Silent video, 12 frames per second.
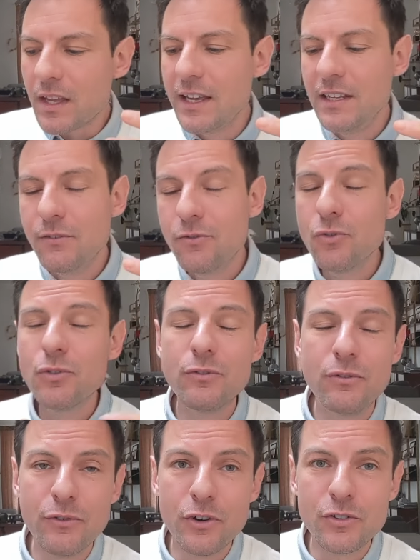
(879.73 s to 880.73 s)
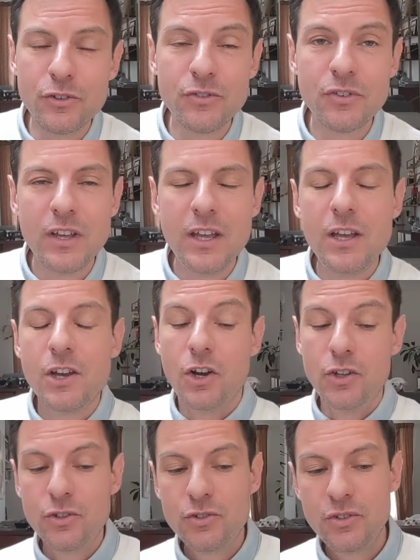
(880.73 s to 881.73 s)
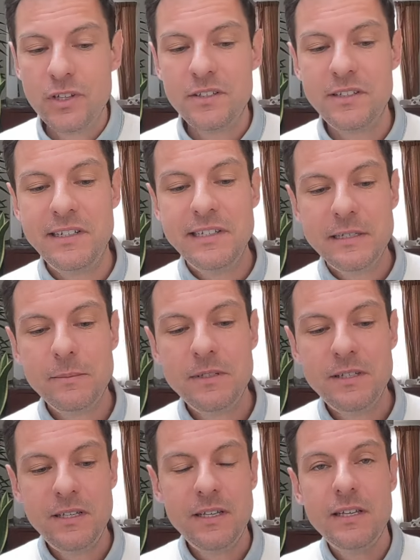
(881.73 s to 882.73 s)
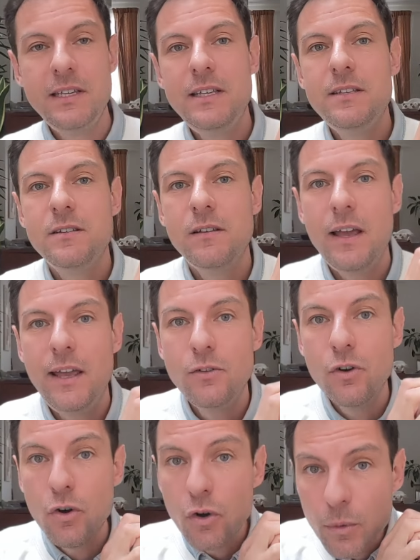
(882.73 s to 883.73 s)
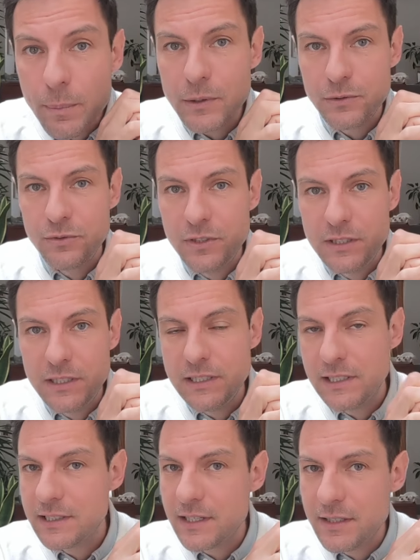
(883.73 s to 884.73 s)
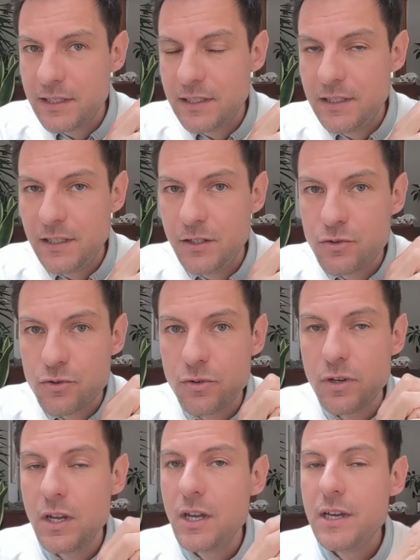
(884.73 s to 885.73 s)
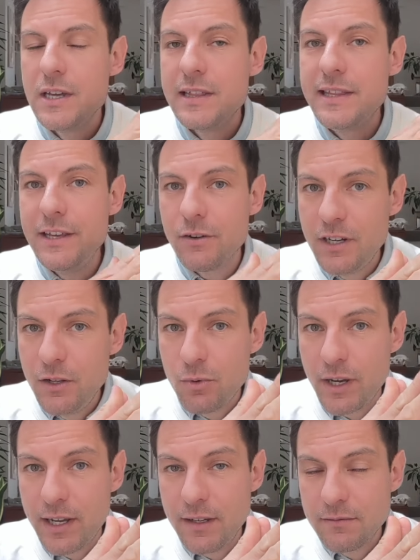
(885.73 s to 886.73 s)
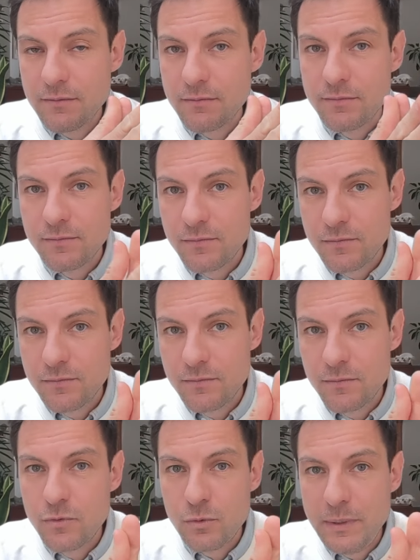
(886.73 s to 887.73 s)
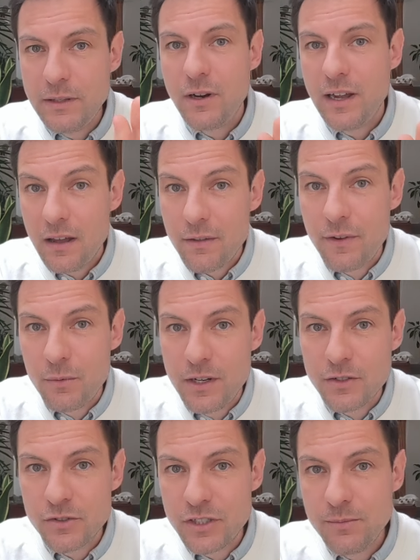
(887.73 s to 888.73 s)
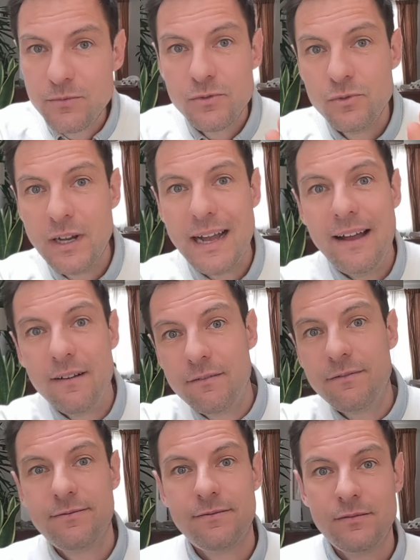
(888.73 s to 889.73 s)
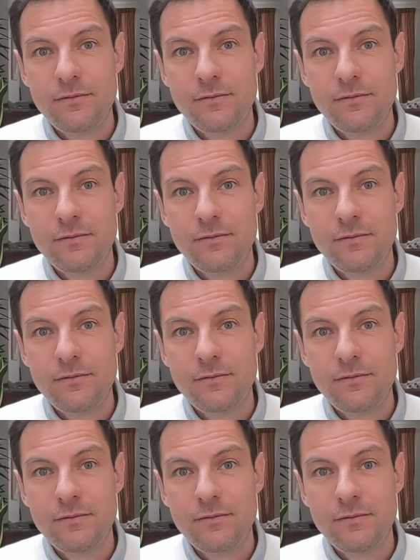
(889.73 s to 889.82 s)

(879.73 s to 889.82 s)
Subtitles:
And if you're an avoidant, understand that intimacy is an opportunity. And as I said in the intro, the only way to build a healthy relationship, to have